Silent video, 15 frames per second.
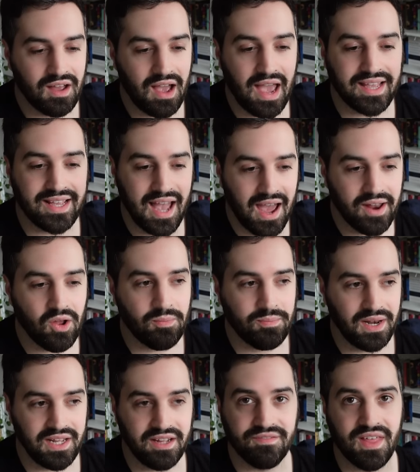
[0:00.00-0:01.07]
I cannot
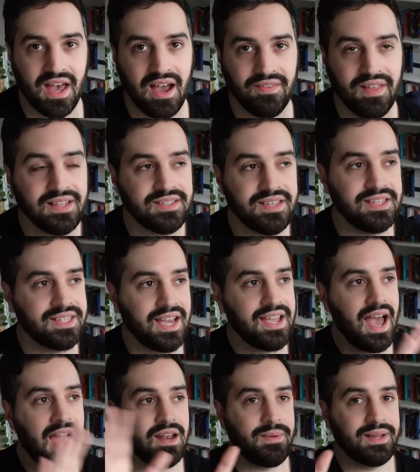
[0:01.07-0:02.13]
believe that. That's the
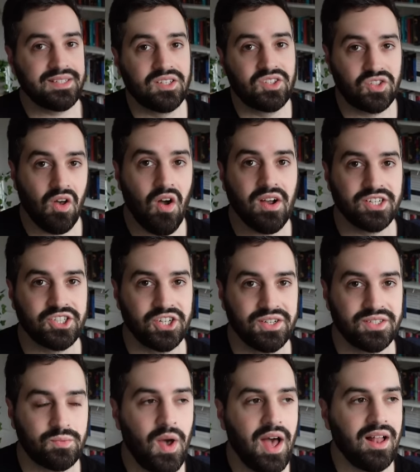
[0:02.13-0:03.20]
entire Alabasta saga done
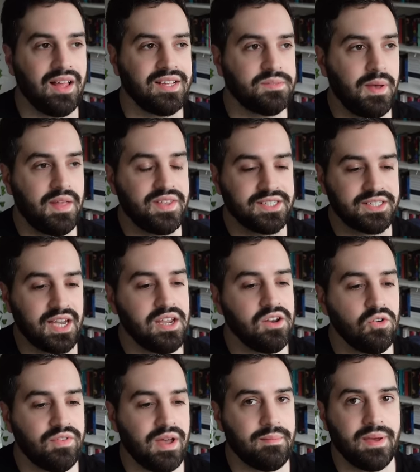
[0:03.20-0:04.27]
as well. I spent the entire
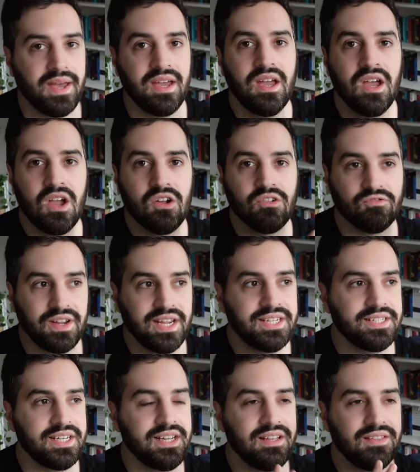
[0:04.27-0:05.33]
November
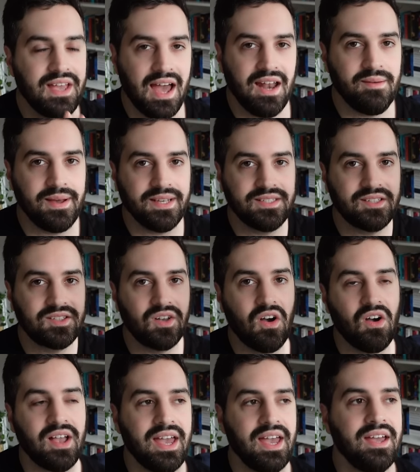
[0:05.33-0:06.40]
reading the Alabasta
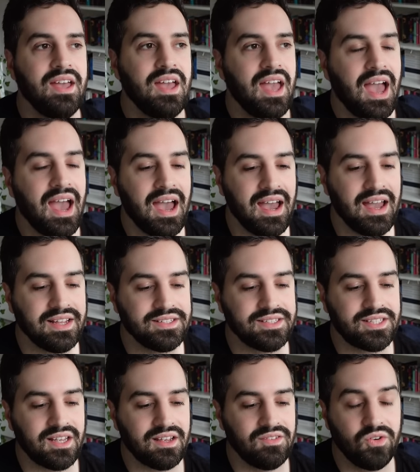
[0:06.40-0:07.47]
saga
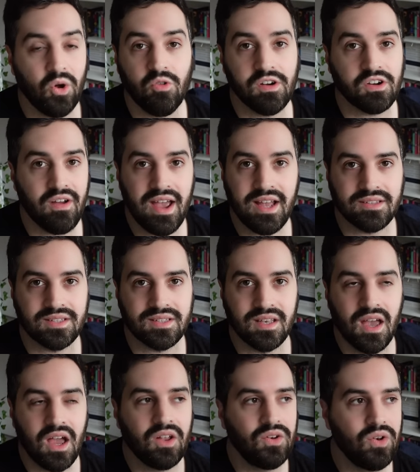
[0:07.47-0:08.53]
and no regrets.
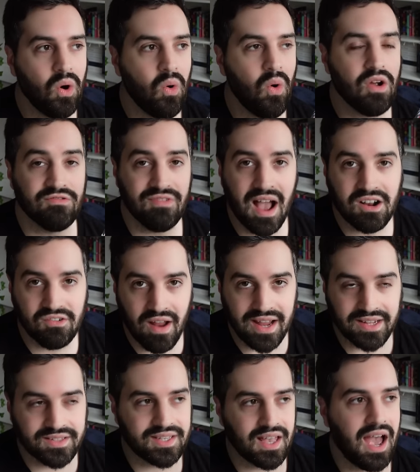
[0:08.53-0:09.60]
No
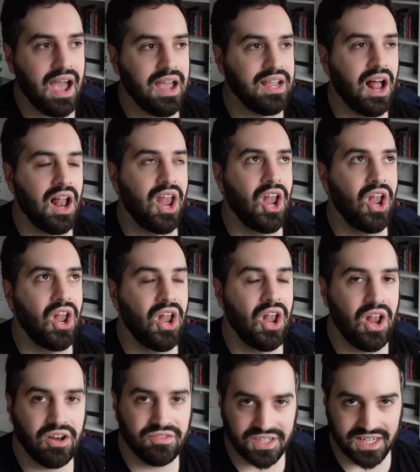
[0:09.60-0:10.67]
regrets. I
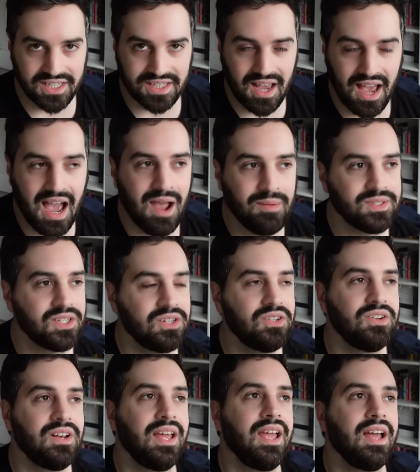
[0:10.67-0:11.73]
loved it.
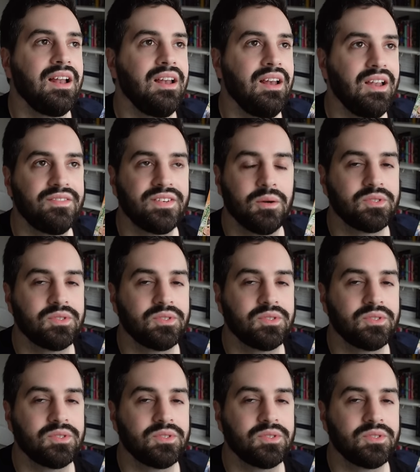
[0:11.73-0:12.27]
Absolutely loved it.